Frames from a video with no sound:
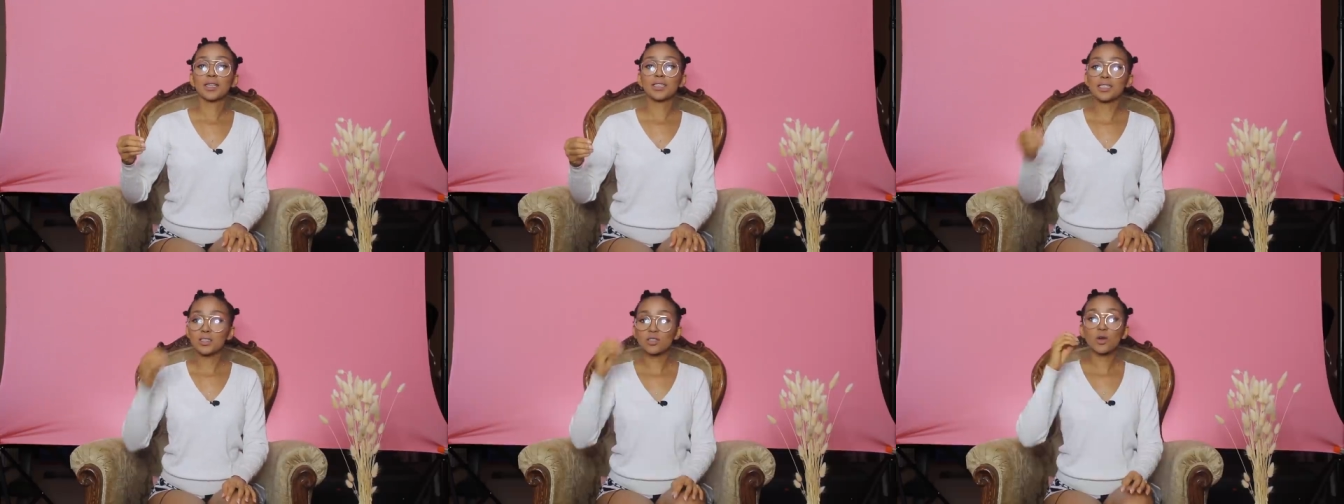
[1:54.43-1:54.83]

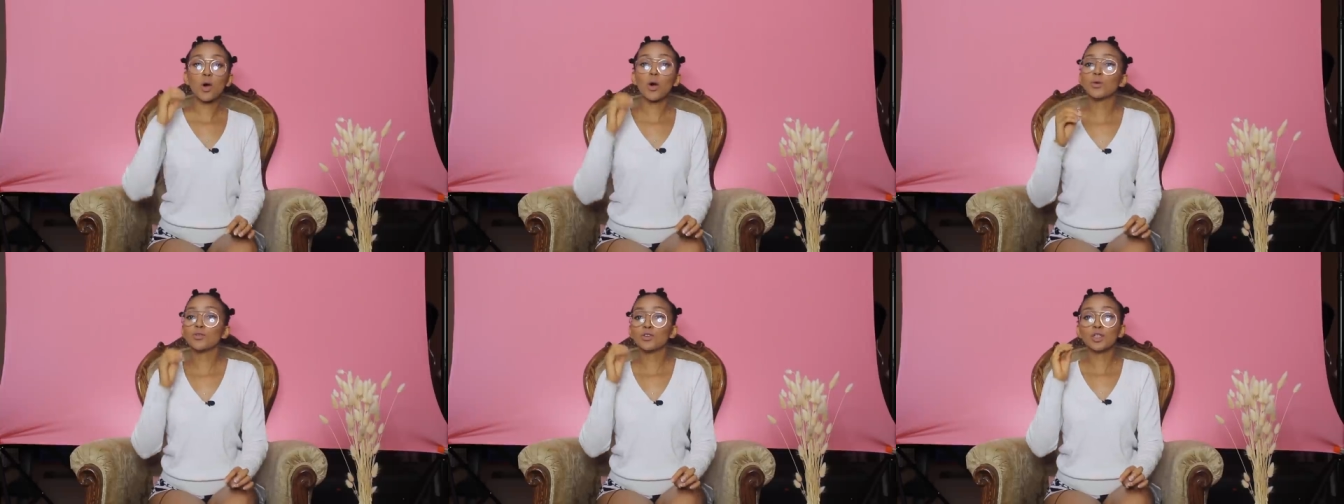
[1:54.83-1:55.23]
Just
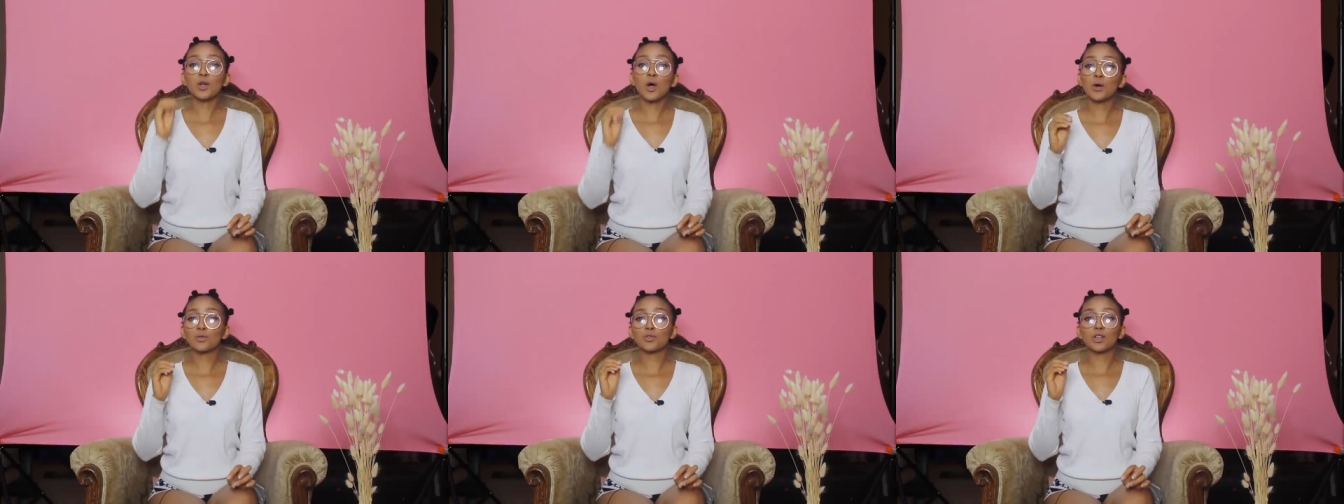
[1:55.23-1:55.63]
over and
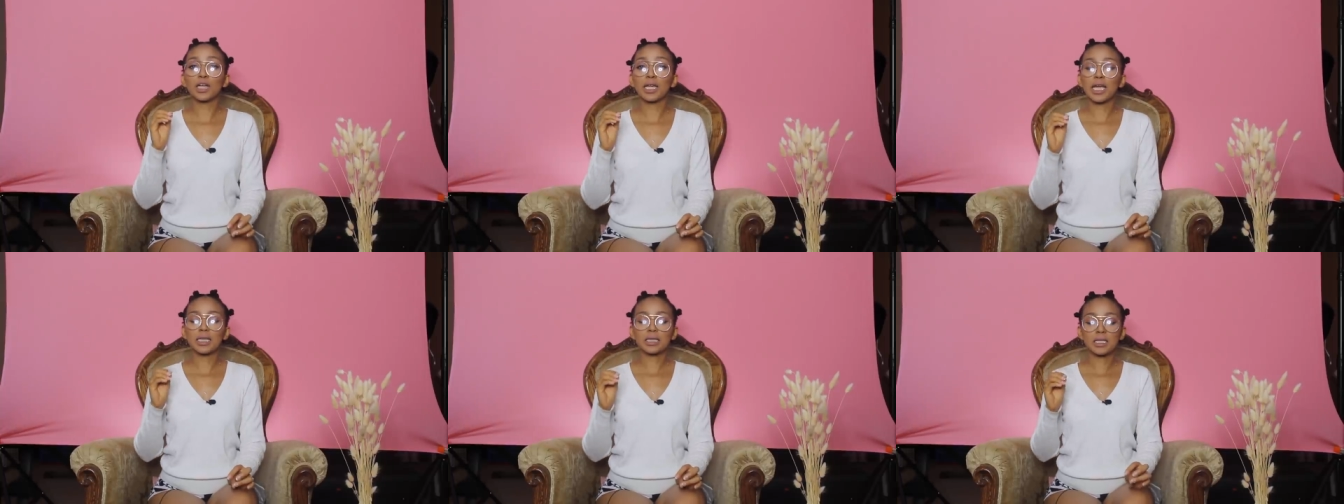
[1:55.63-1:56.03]
over
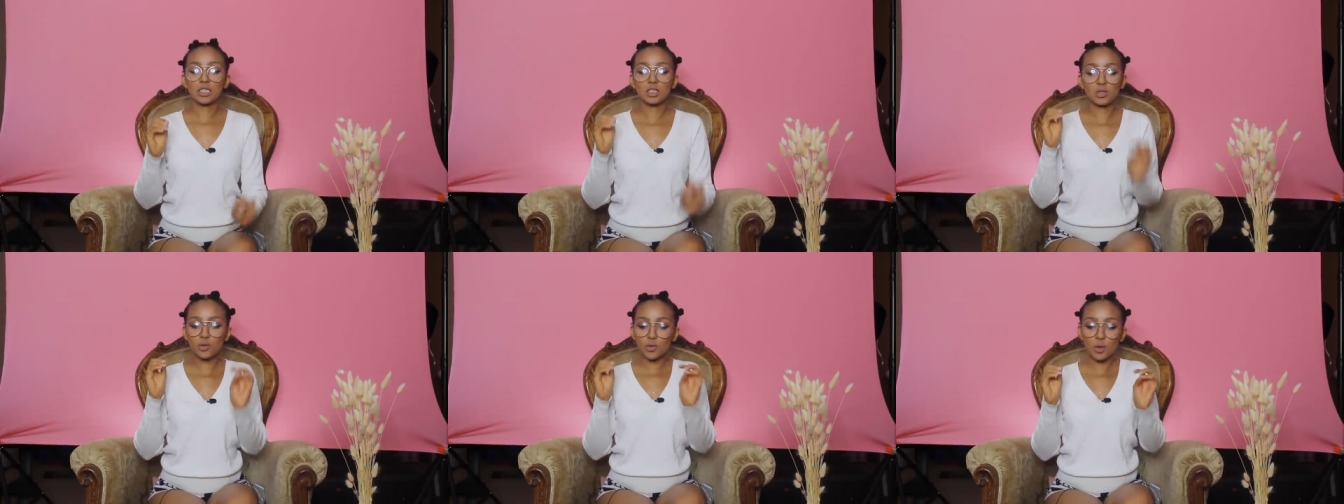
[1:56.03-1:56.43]
again,
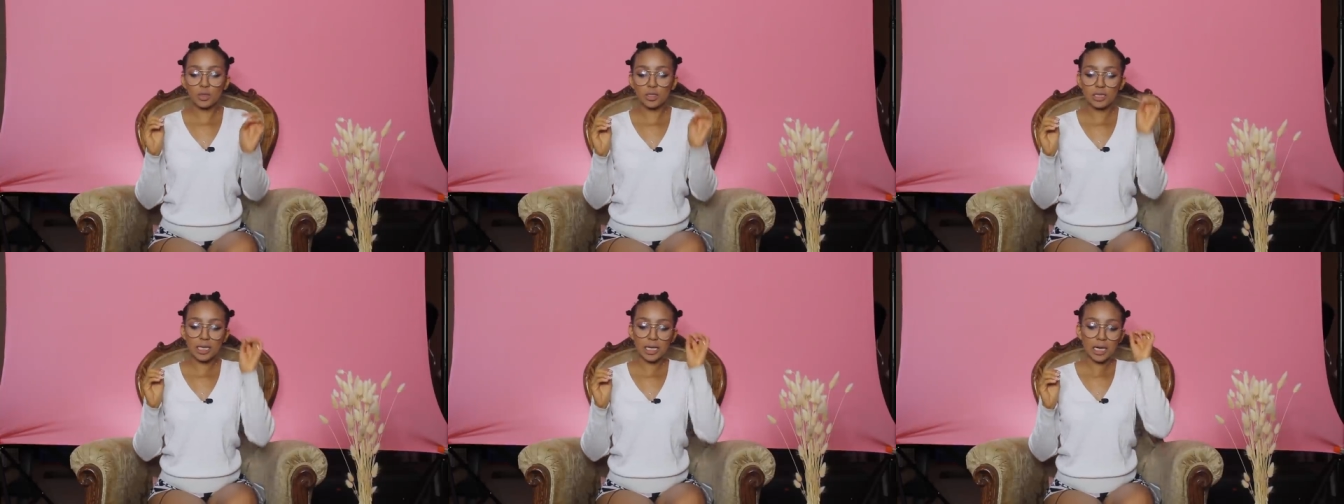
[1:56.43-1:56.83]
these
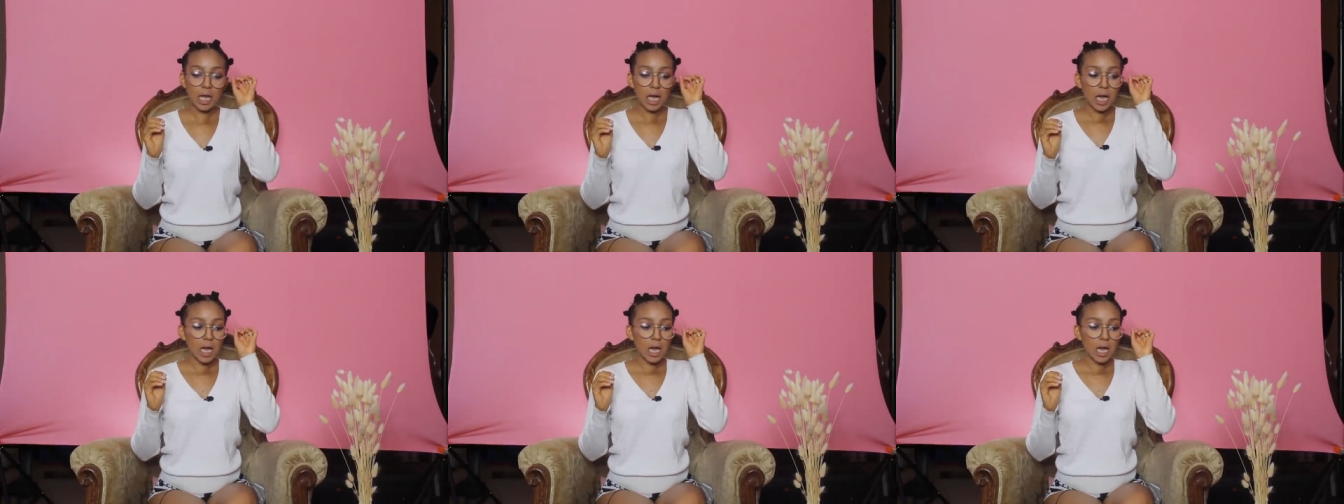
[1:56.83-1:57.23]
thoughts that,
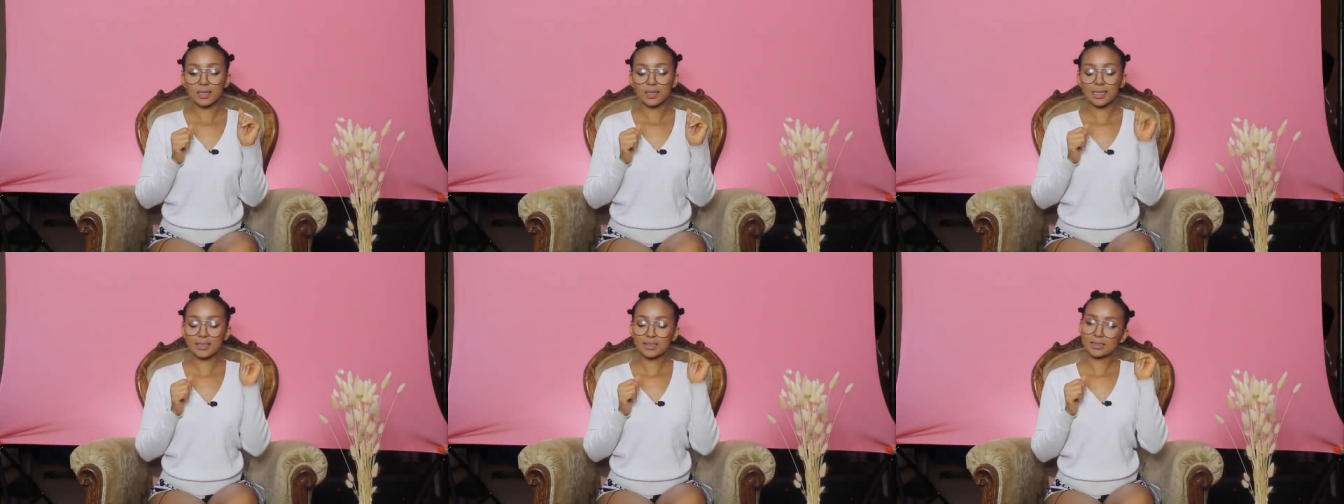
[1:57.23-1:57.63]

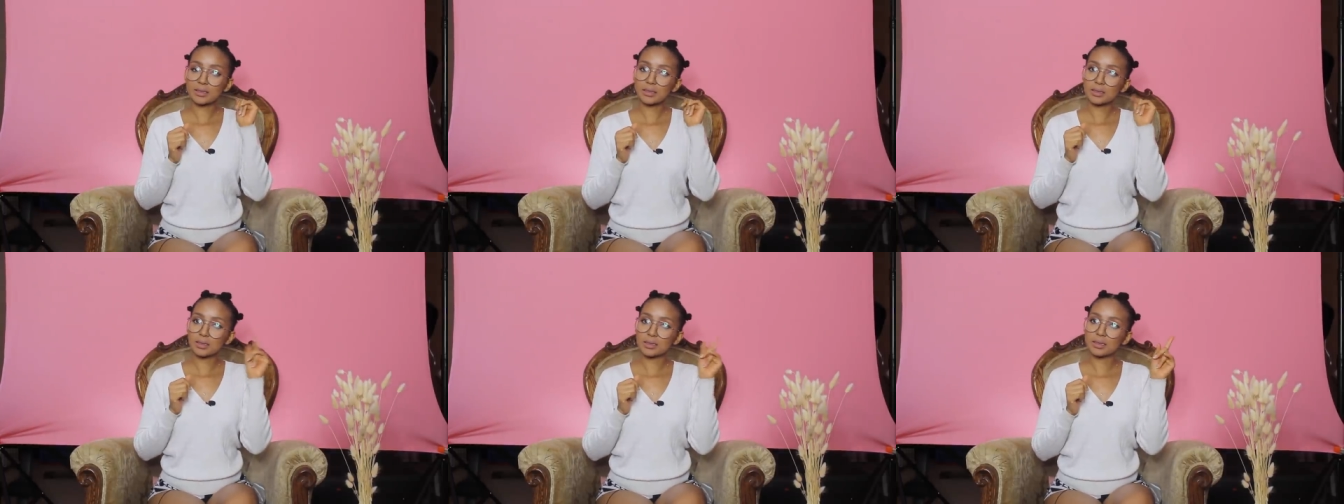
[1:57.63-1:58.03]
that,
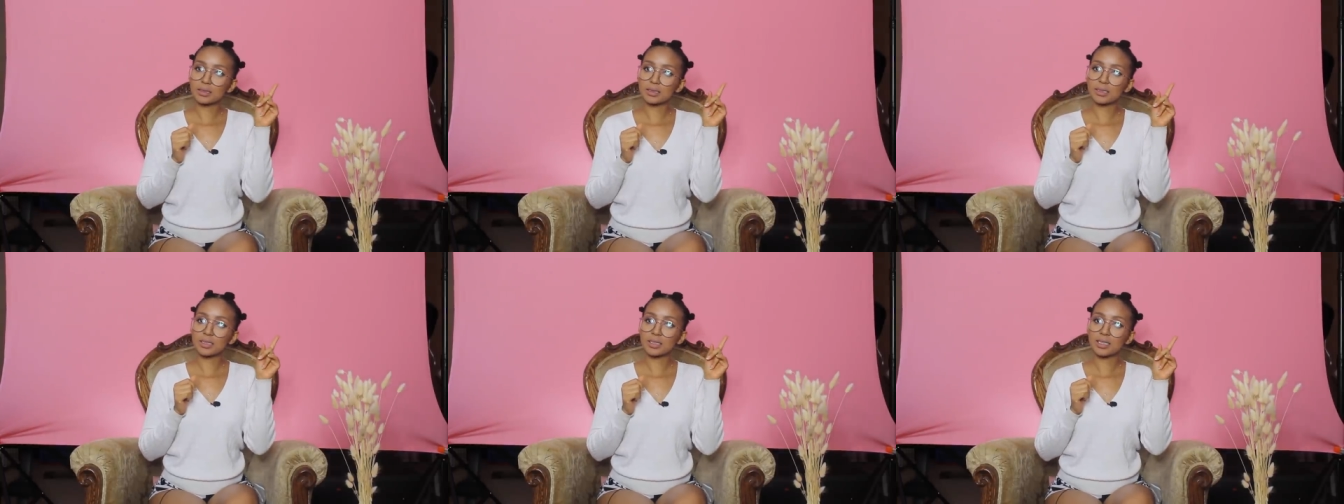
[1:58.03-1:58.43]
uh,